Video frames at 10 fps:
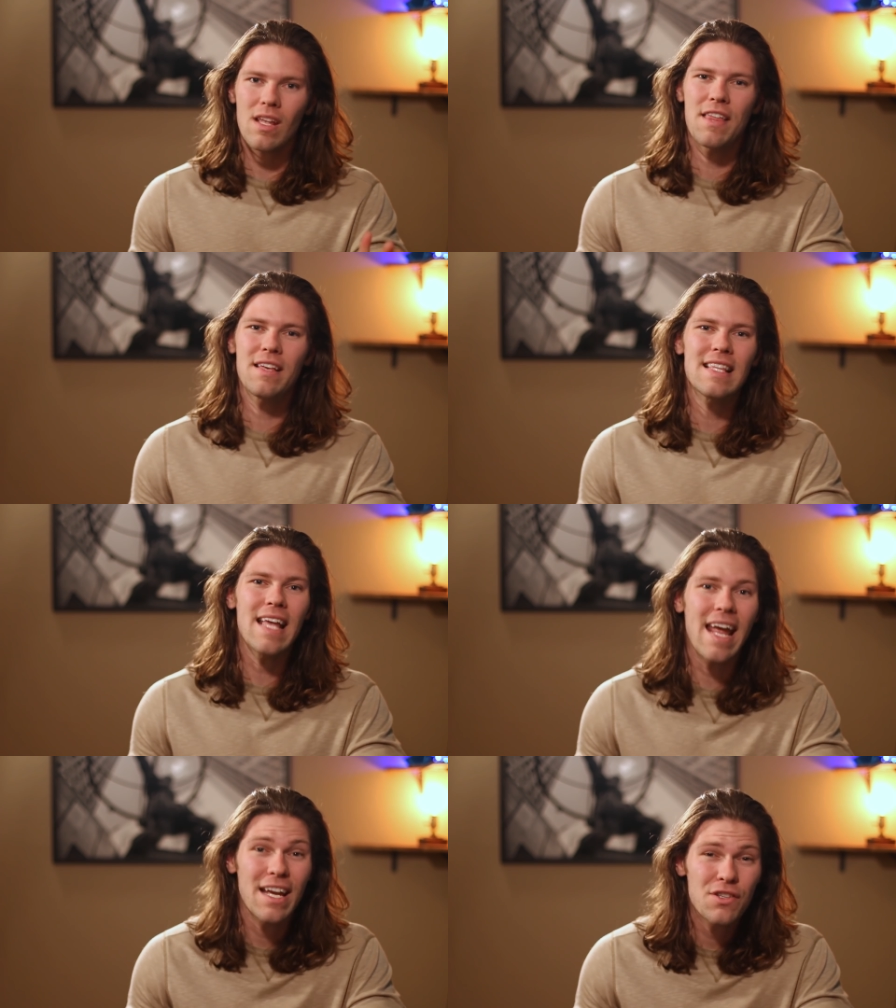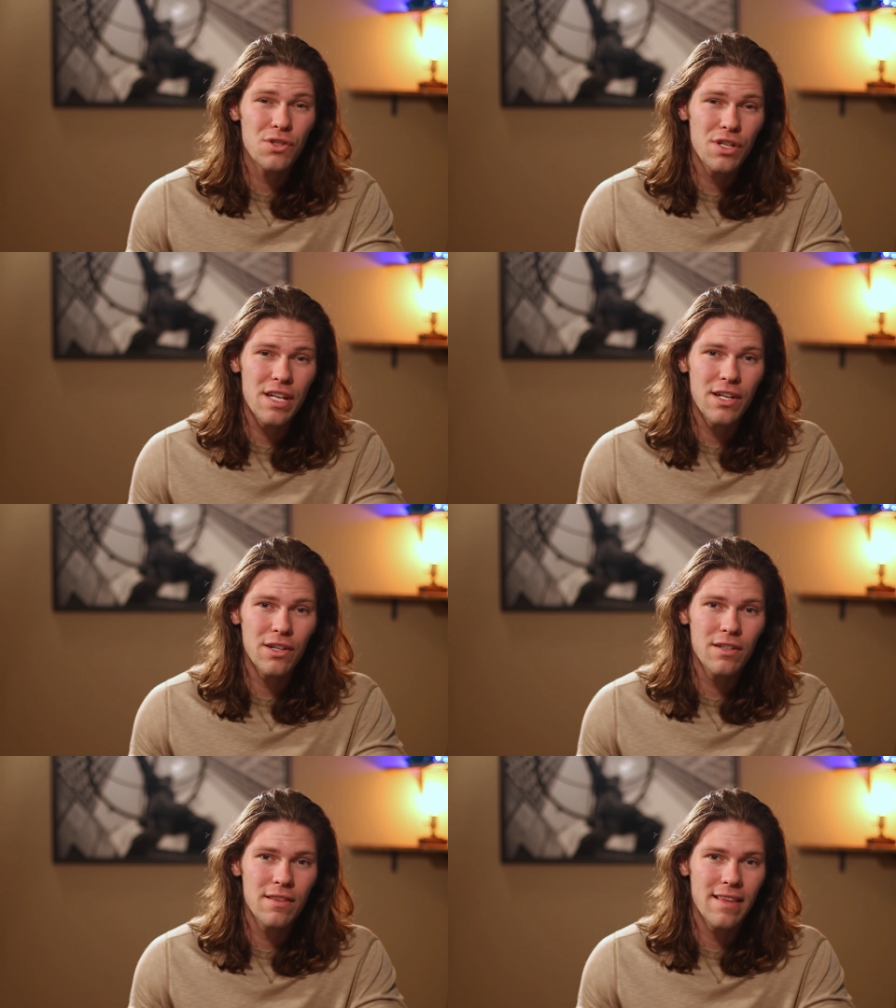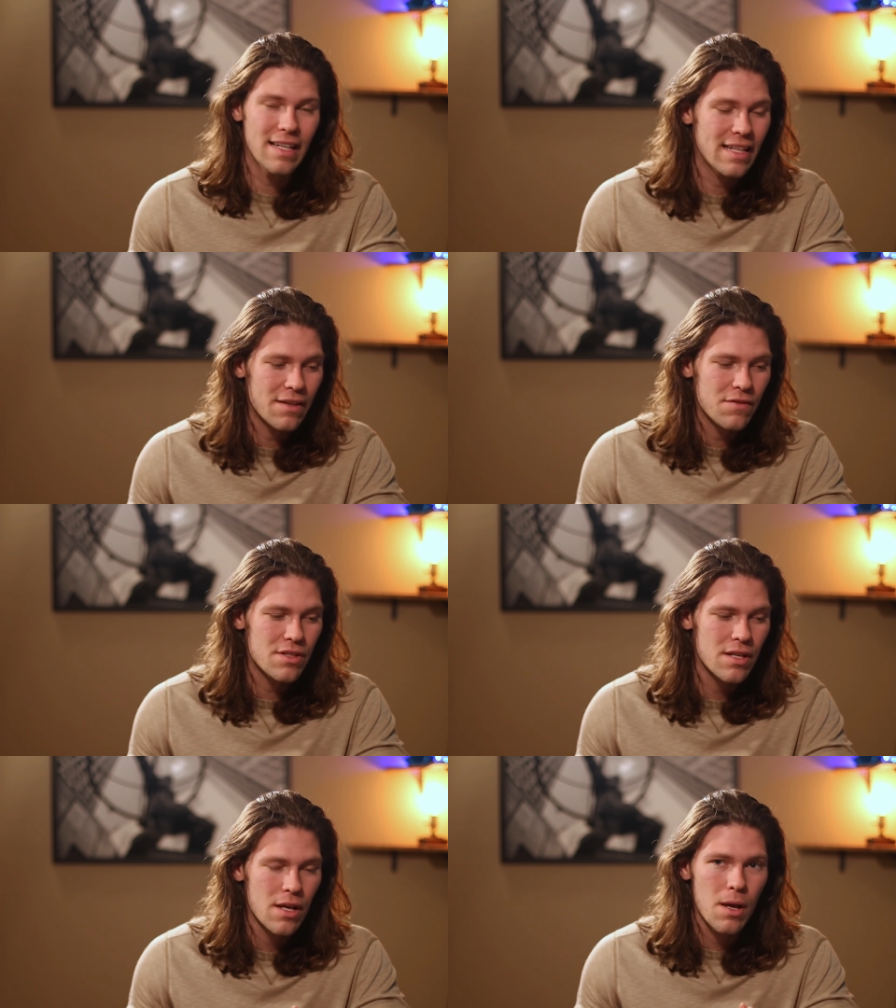I think the answer here that gives